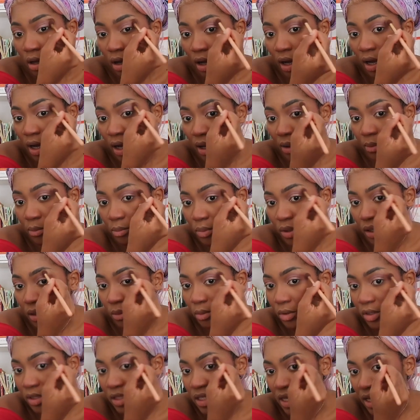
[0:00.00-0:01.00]
But
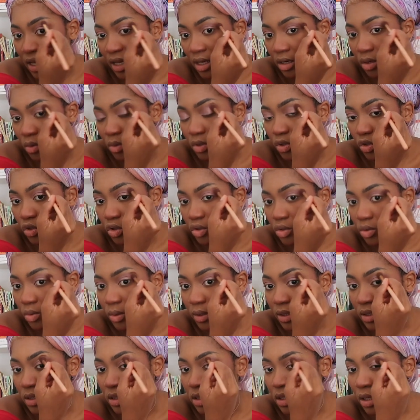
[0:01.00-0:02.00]
I'm not saying anyone should do
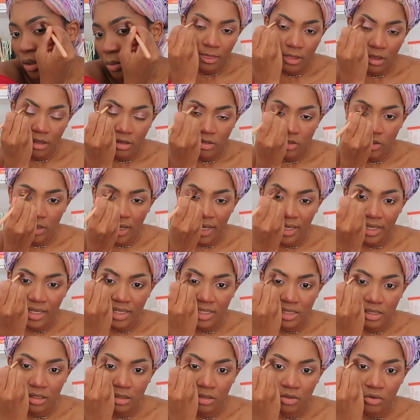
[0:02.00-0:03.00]
it. So I
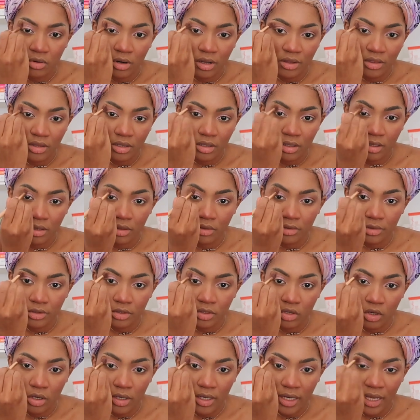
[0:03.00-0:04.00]
guess I'd rather
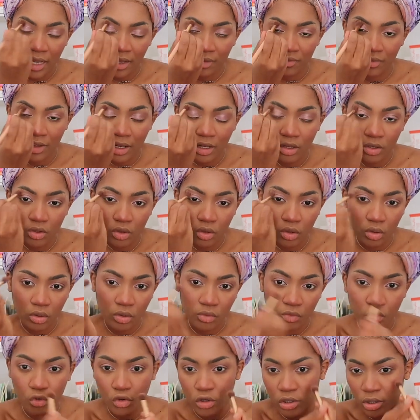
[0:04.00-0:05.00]
not have alcohol
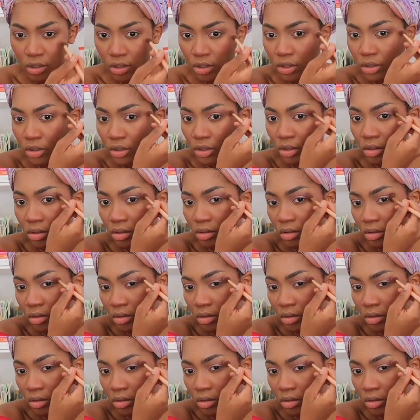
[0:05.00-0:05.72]
for a year.